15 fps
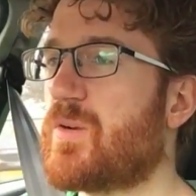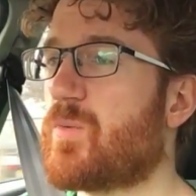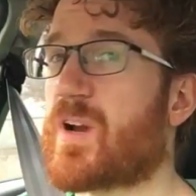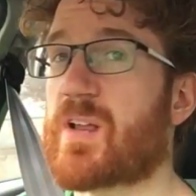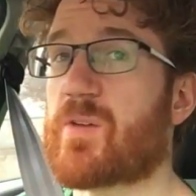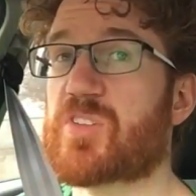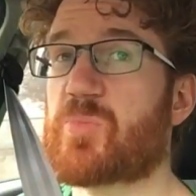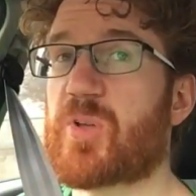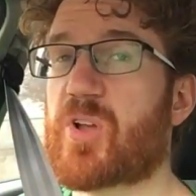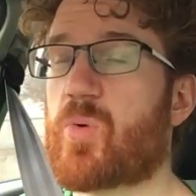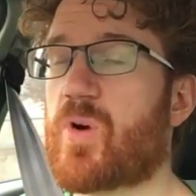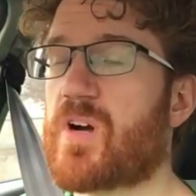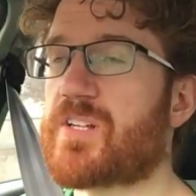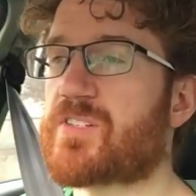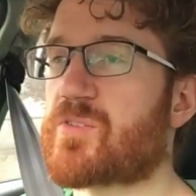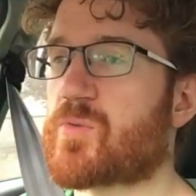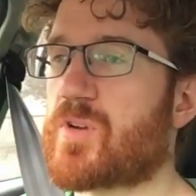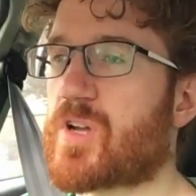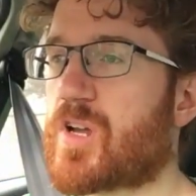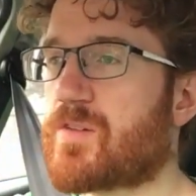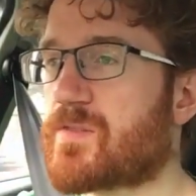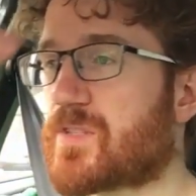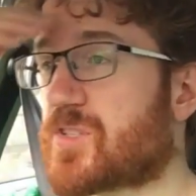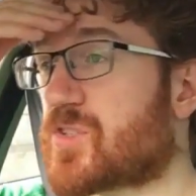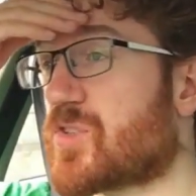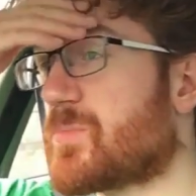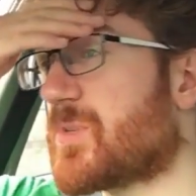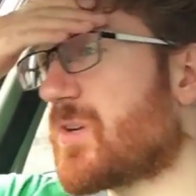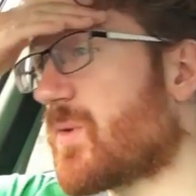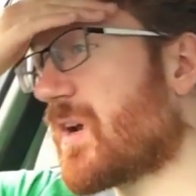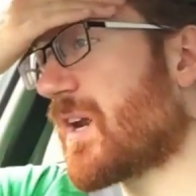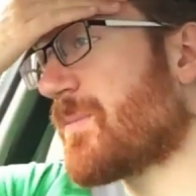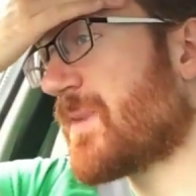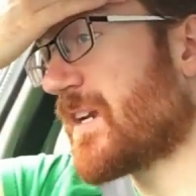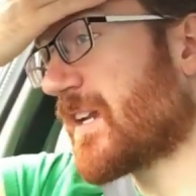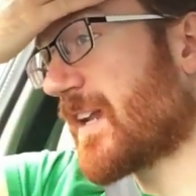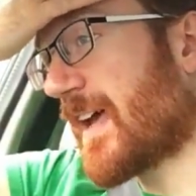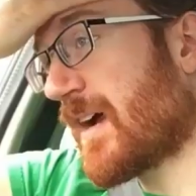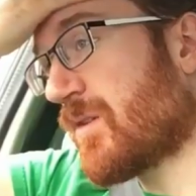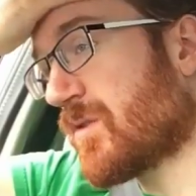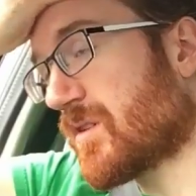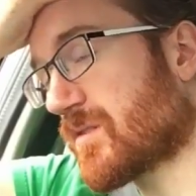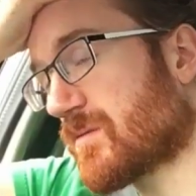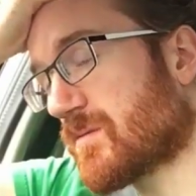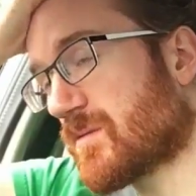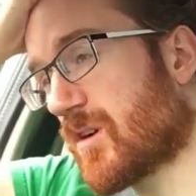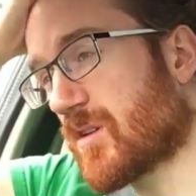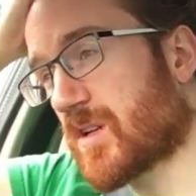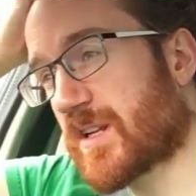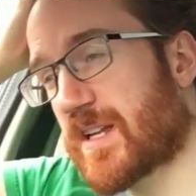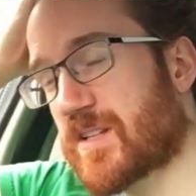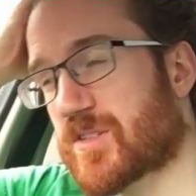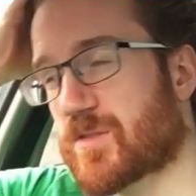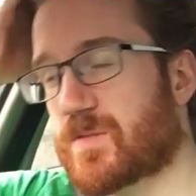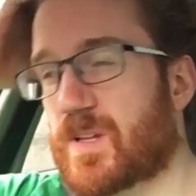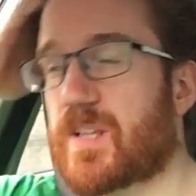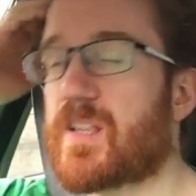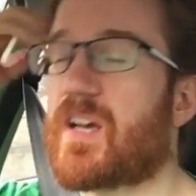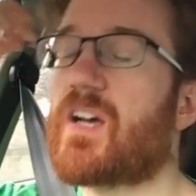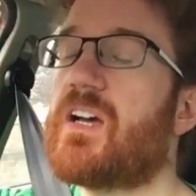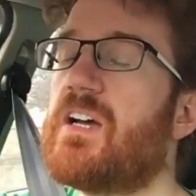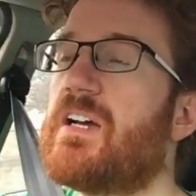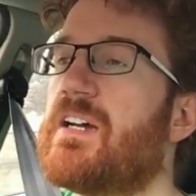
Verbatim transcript: while it was a bit quieter at work over the summer while I'm in and out on holiday and stuff like that